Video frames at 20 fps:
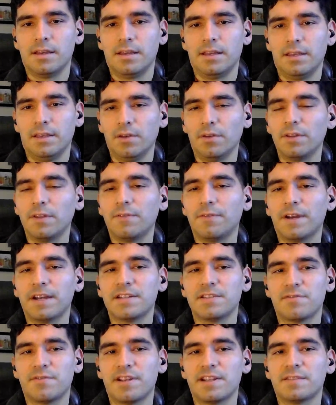He only
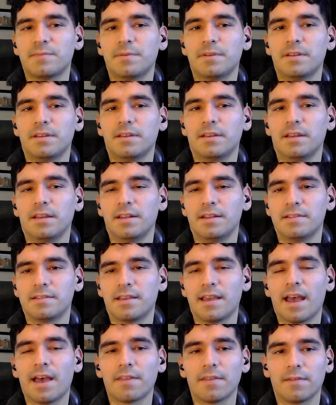finds respite in his
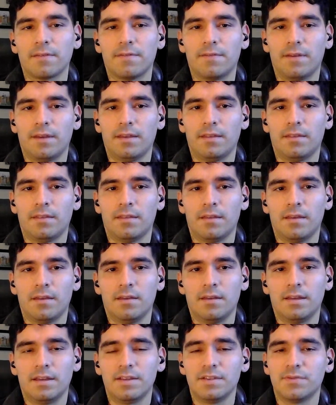Catholic faith,
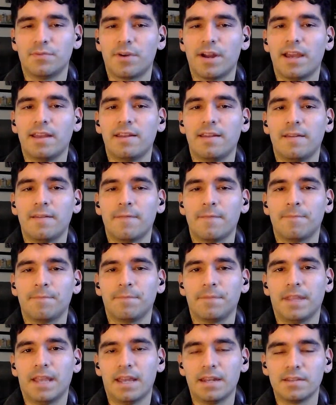his writing,
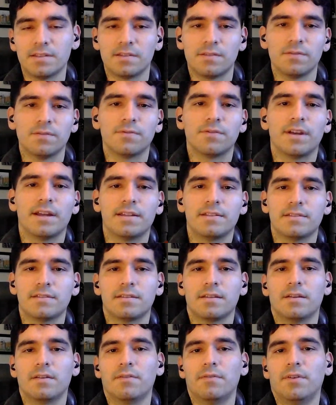and his two friends,
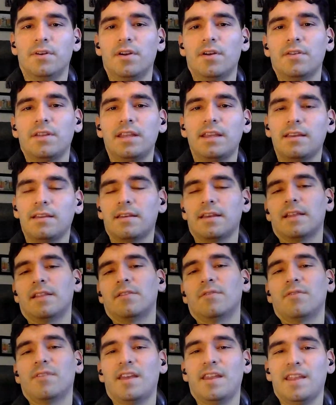Veronique and
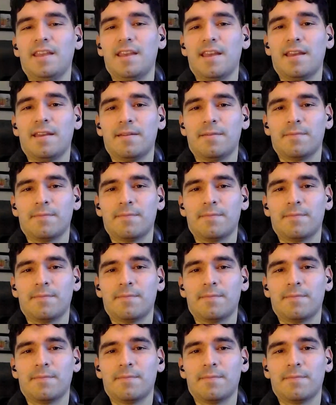Leverrier.